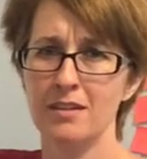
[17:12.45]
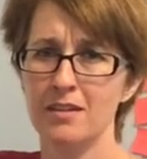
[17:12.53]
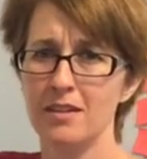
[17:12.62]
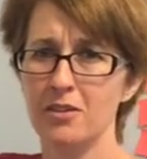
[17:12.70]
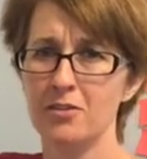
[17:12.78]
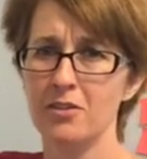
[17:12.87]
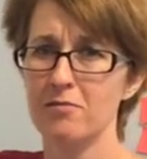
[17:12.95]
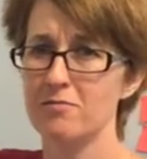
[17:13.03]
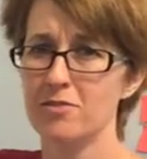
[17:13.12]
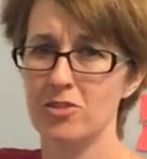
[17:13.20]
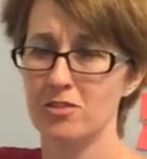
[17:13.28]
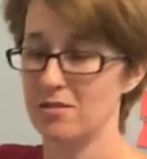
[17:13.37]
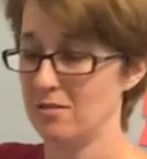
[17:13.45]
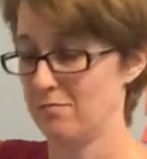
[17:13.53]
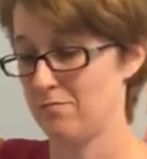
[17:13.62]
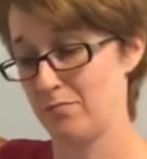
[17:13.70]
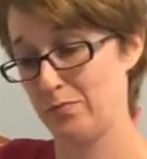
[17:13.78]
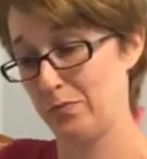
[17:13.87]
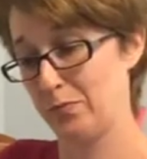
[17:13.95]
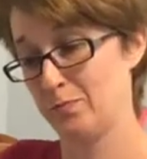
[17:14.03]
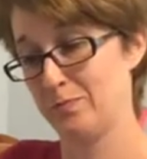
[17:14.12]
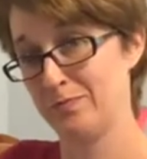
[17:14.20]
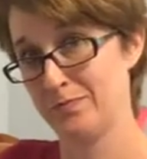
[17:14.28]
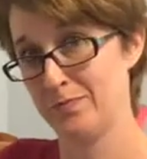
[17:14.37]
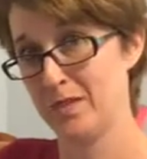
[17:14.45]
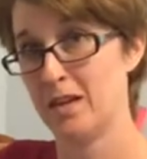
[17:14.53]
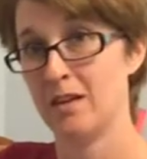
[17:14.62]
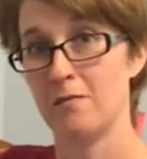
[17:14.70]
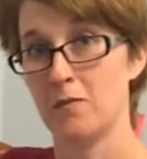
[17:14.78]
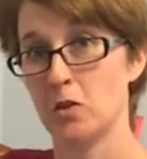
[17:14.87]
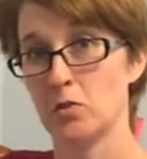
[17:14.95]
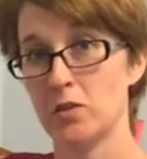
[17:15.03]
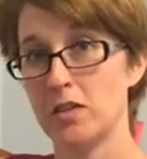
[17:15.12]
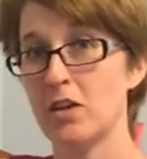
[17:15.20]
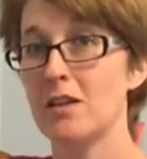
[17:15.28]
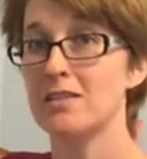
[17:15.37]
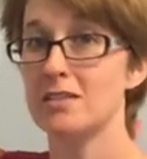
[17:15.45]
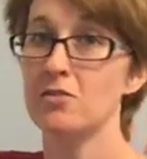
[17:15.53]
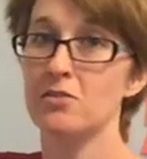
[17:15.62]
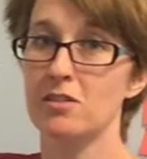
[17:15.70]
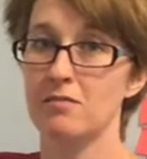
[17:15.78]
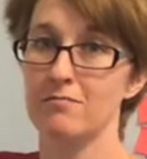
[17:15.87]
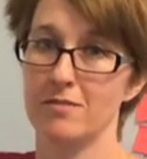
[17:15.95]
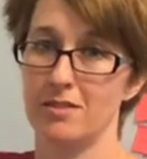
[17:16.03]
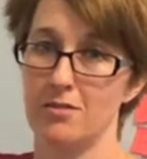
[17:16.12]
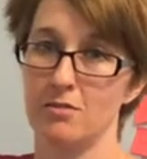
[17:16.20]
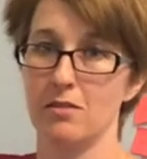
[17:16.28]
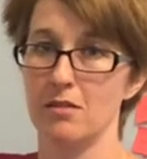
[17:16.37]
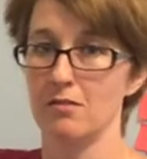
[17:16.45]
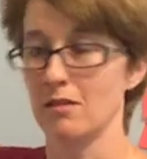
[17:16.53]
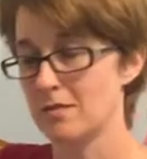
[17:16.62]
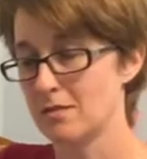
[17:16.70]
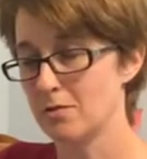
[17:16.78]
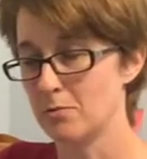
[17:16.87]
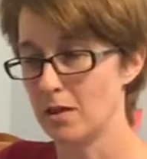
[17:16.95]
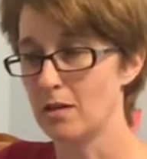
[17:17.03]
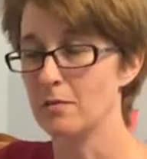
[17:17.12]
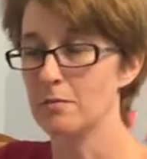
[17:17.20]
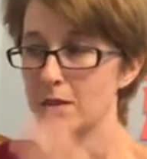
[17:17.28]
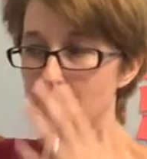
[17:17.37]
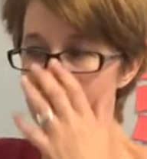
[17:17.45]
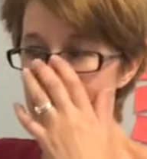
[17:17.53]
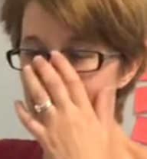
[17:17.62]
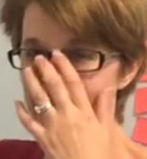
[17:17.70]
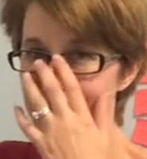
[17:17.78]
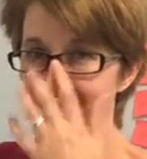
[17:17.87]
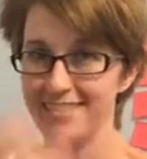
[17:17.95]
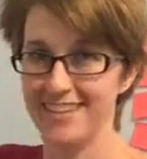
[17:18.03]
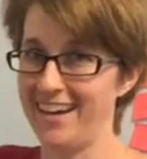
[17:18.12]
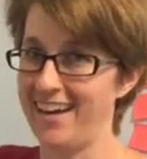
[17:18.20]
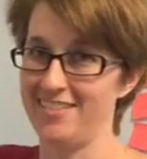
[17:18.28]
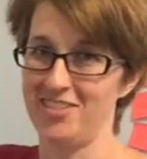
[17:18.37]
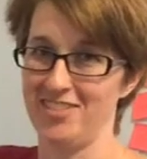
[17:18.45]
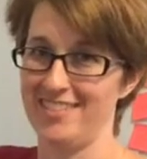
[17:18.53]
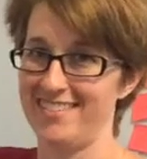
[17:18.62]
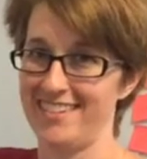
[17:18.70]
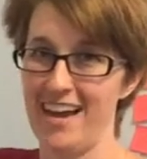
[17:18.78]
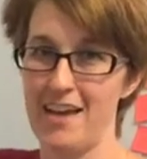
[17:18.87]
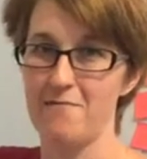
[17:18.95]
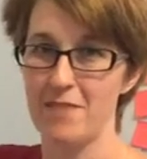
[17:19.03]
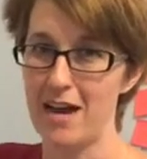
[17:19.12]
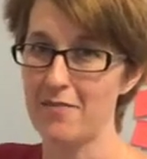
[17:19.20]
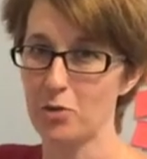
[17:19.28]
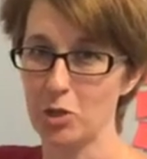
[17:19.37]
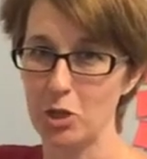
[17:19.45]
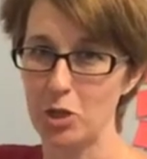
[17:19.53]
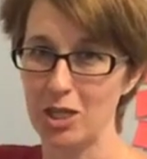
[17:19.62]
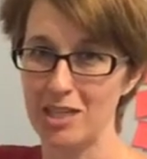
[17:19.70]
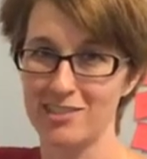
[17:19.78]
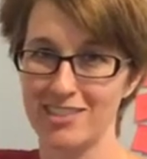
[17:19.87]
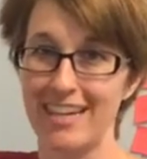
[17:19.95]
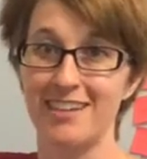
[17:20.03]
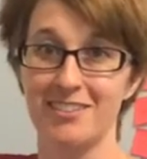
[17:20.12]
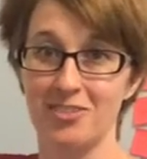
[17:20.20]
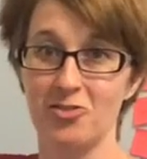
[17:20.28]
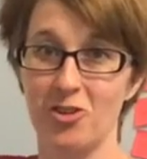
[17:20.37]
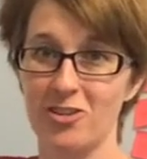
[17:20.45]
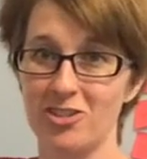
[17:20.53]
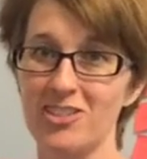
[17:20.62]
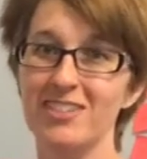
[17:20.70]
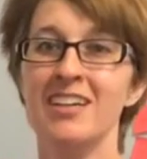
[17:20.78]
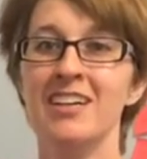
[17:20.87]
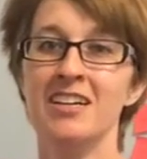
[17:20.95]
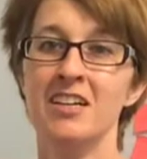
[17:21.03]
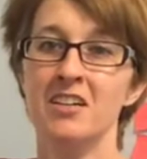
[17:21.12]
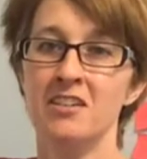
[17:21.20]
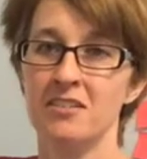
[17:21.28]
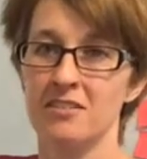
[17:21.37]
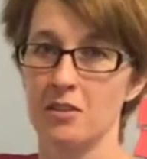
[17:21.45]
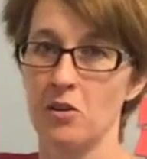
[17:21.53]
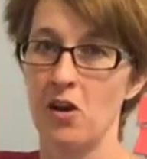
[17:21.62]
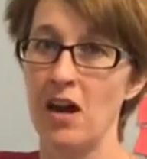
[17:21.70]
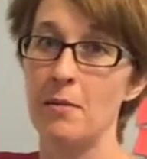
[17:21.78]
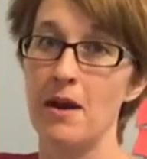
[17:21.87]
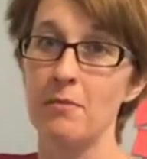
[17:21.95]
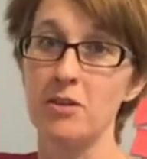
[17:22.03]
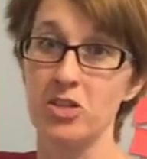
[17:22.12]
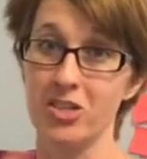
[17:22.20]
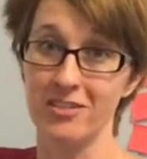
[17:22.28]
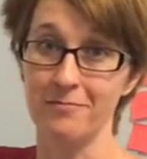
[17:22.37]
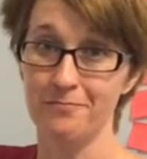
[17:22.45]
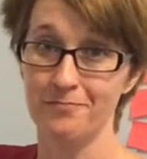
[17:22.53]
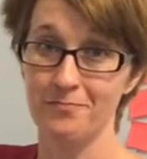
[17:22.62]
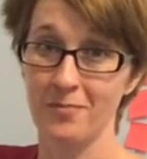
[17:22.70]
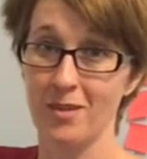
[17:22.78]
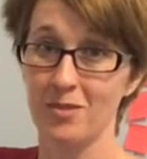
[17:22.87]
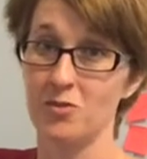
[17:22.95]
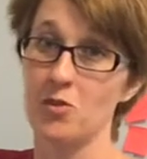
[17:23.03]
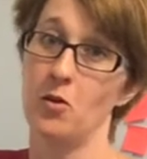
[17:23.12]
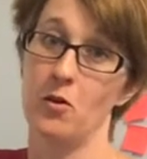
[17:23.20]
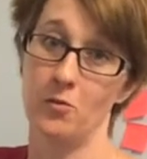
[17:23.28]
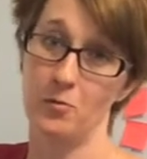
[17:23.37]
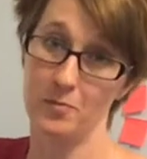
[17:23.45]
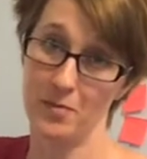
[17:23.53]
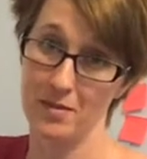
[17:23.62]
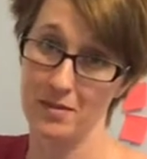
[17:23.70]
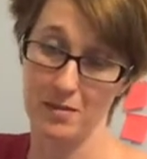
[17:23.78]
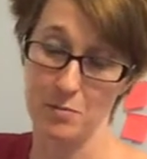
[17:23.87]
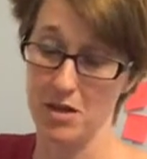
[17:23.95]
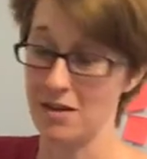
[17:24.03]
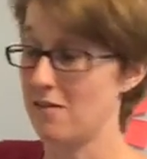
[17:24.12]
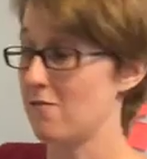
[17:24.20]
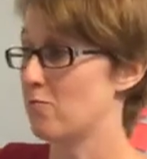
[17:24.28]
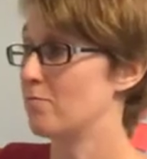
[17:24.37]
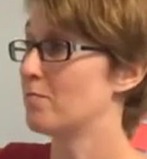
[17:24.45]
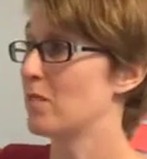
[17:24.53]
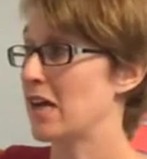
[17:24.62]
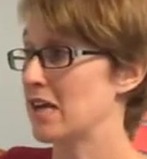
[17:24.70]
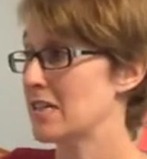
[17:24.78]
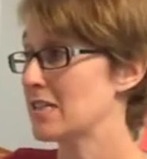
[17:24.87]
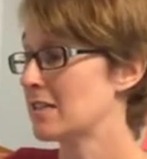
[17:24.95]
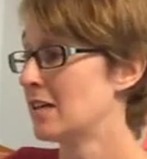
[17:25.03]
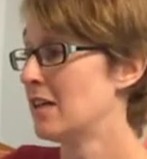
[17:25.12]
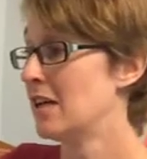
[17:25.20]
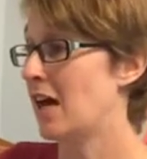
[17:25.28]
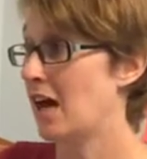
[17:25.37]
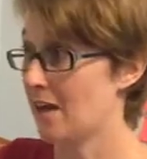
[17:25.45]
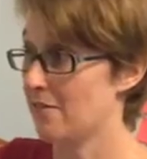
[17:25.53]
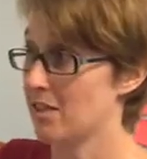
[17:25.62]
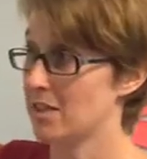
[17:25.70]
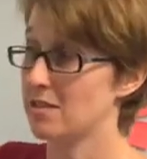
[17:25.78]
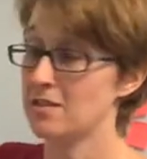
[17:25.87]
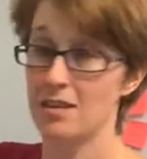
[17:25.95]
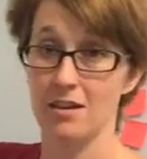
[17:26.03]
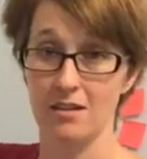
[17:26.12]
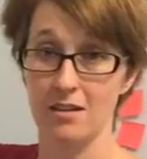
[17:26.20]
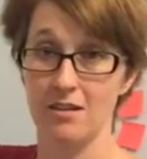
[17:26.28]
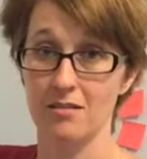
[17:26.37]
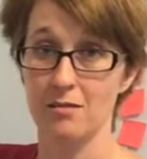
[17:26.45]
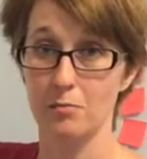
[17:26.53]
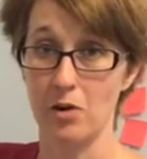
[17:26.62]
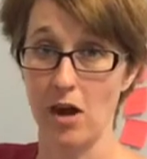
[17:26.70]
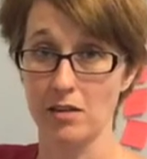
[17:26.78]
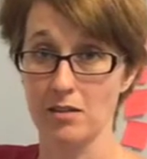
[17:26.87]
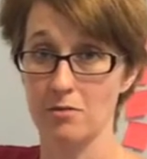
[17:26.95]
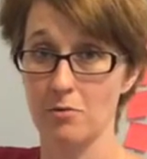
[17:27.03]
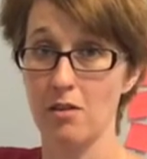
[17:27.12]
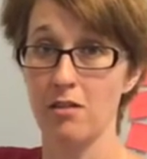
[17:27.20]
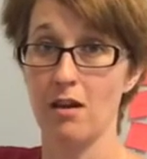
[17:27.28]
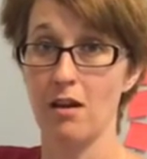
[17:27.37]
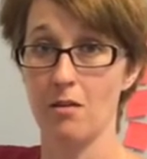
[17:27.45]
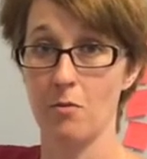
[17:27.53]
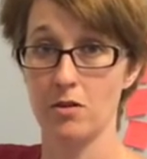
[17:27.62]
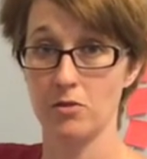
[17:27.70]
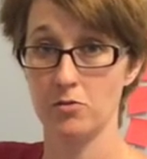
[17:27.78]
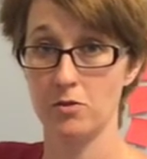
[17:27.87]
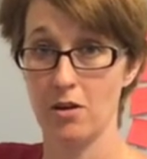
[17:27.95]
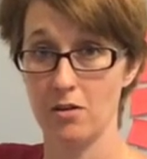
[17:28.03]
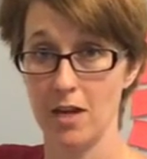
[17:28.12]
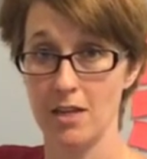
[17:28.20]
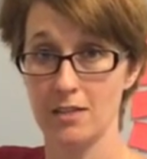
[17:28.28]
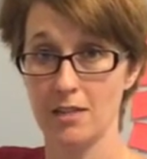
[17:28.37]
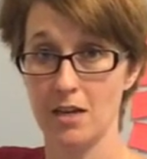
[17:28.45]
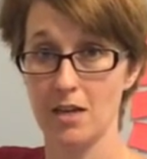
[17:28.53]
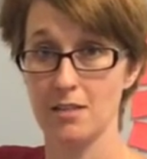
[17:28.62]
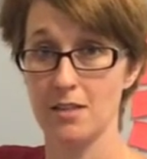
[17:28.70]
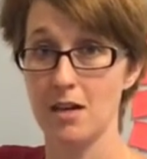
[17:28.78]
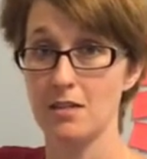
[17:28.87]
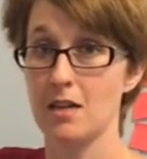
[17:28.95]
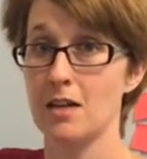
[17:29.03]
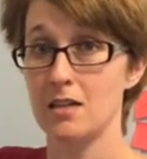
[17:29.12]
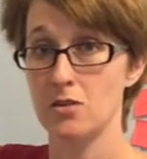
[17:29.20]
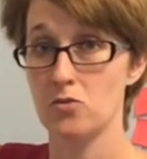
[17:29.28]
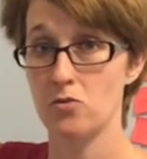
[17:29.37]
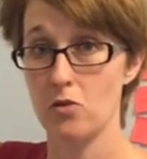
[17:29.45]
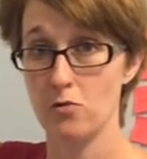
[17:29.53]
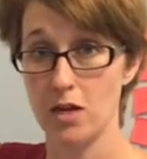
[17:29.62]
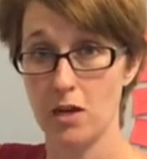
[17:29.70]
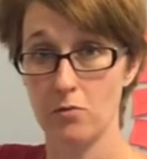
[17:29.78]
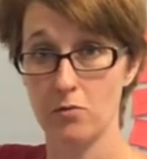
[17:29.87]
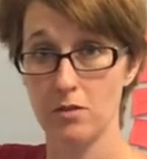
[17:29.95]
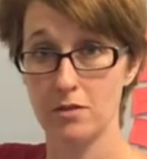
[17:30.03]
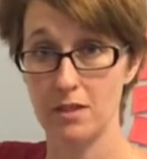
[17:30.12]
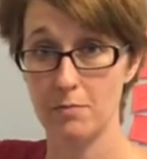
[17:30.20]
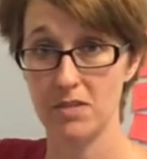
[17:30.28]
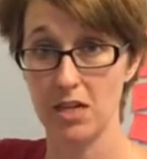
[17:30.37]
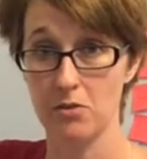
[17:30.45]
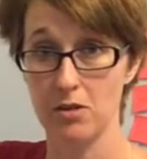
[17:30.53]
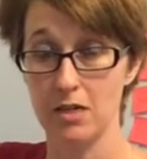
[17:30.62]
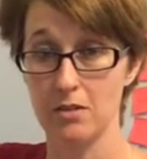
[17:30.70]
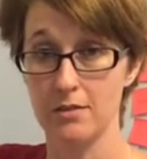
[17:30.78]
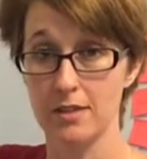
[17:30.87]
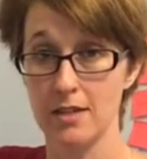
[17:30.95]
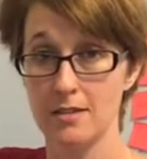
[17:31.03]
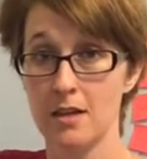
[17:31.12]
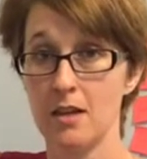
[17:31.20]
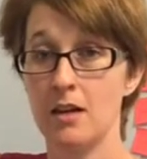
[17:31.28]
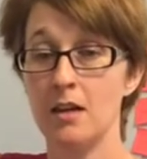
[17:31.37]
You know, it just it falls right down. It's still still cute. I'll still wear them, but yeah, I just I'm not really good at sock construction, so I'm on a mission. So speaking of, I guess. I have lots of sock yarn to practice with. I want to start casting on socks. I need to go down, step down a needle size.